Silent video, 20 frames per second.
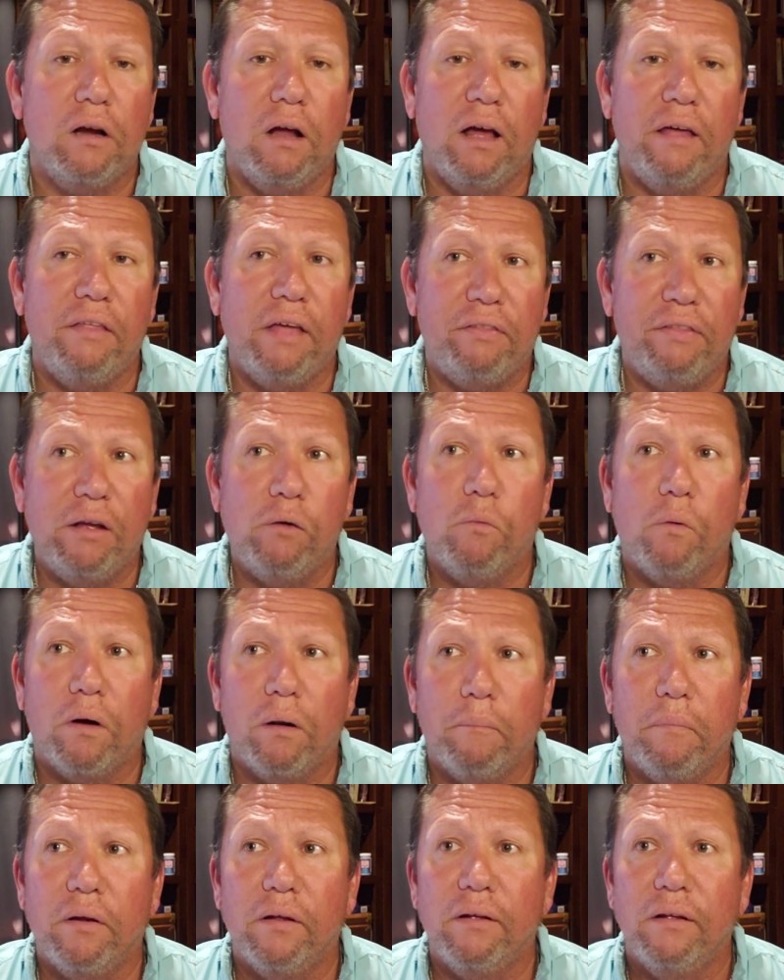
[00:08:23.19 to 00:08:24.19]
I think one
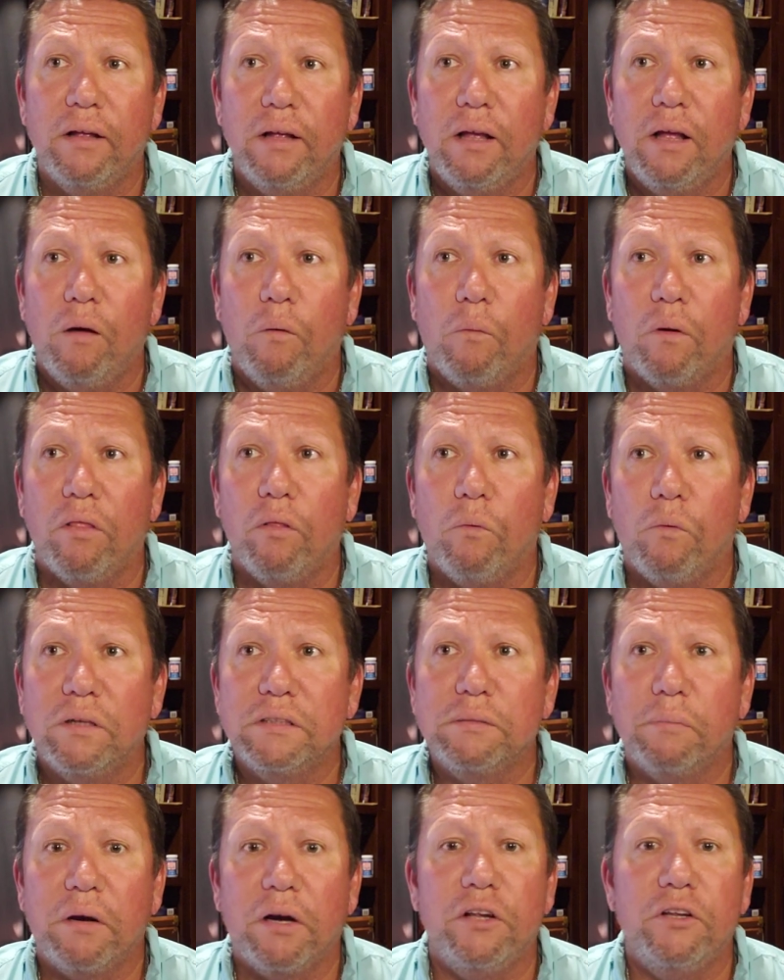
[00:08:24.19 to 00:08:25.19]
of the
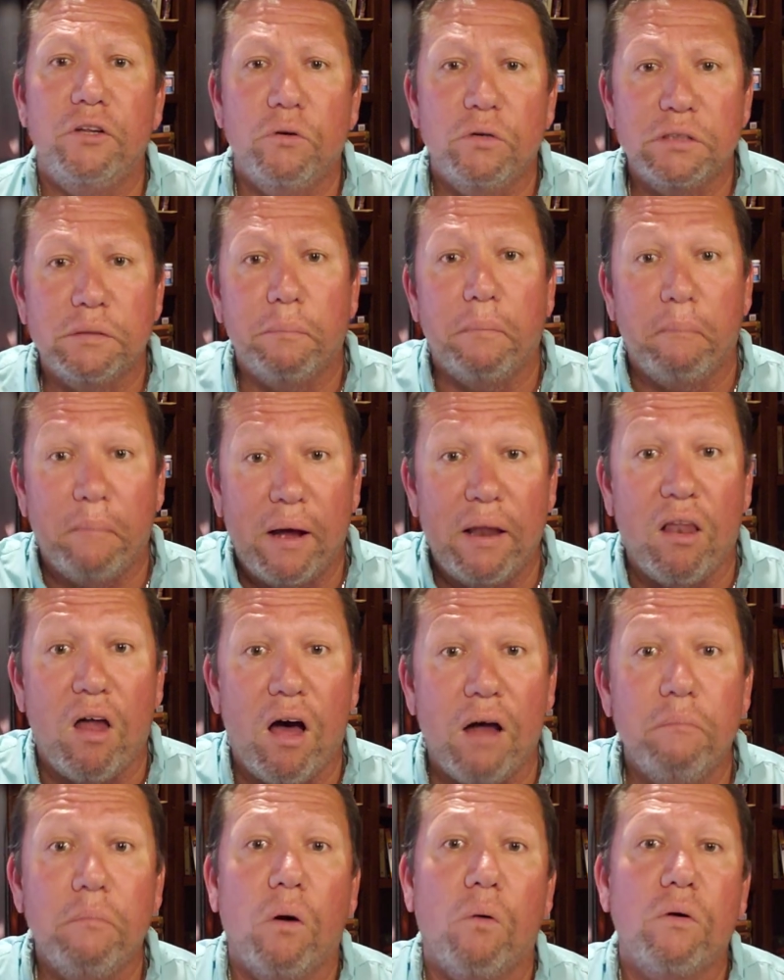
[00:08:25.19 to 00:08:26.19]
ones I'm going to do is my
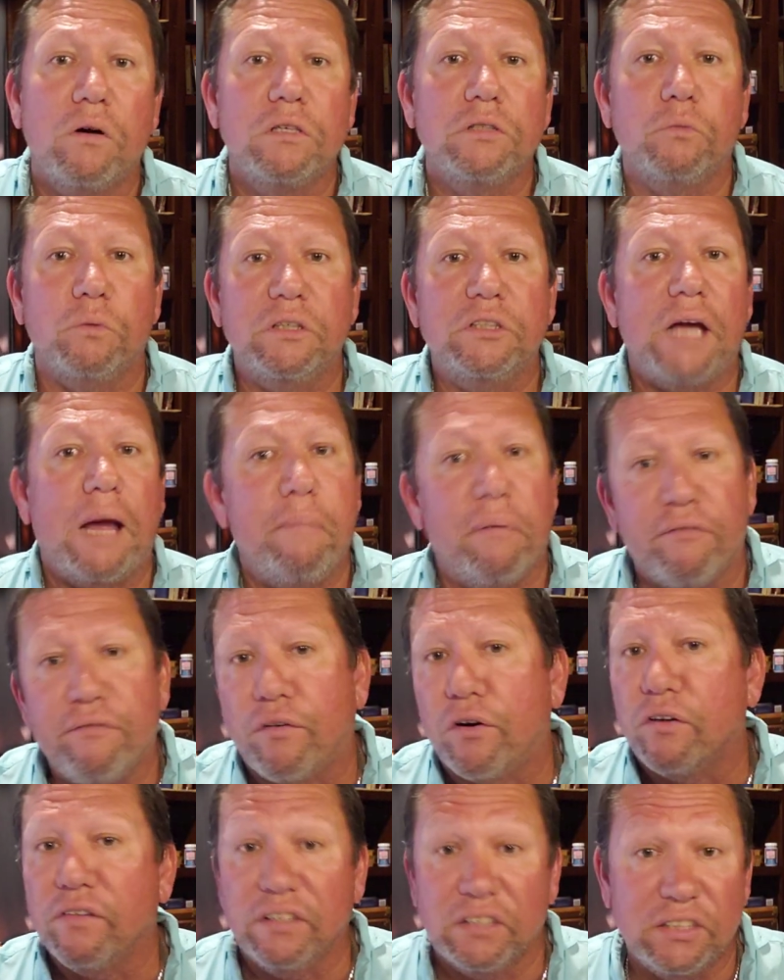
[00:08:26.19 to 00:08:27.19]
lawnmowers, which I
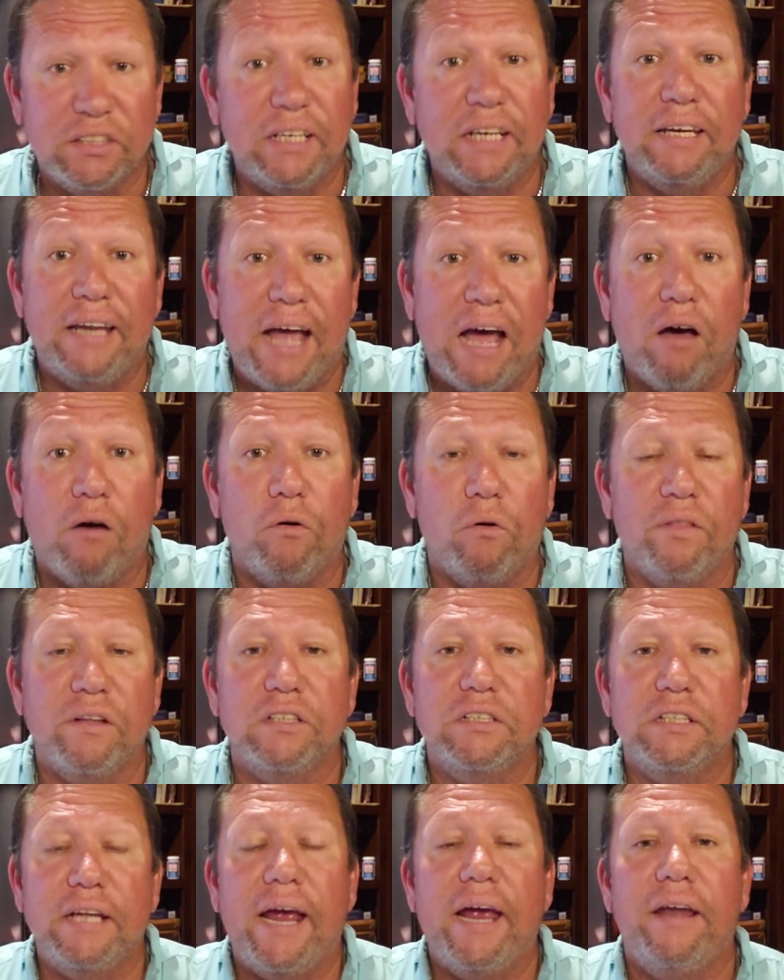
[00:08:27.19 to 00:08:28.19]
prefer the sit down or the
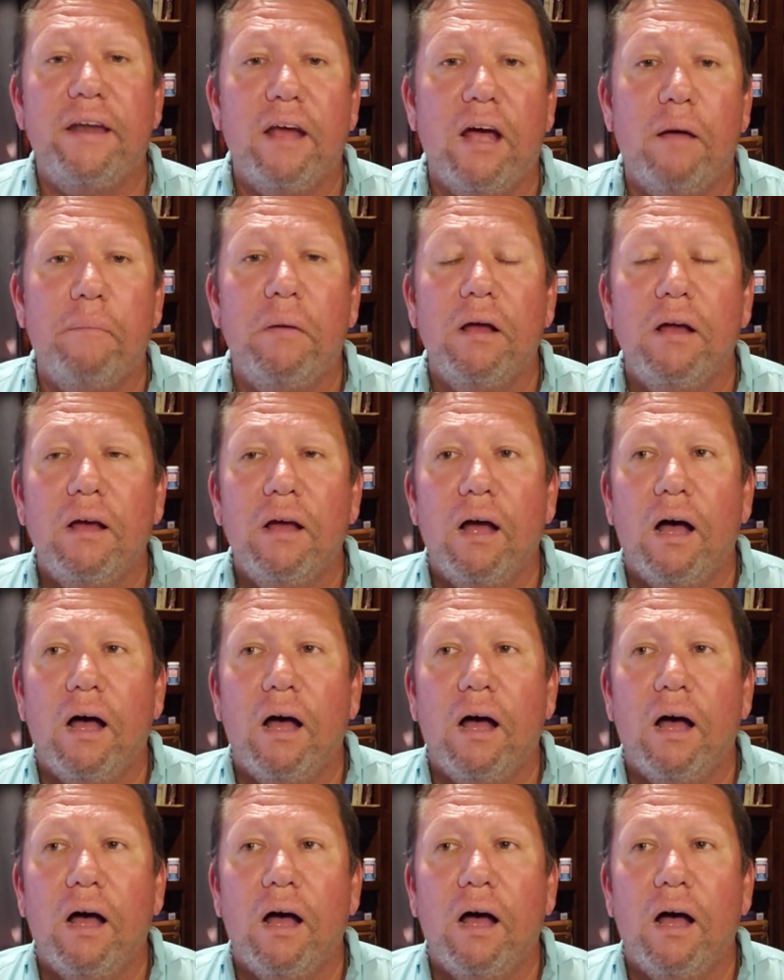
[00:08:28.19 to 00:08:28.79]
stand up.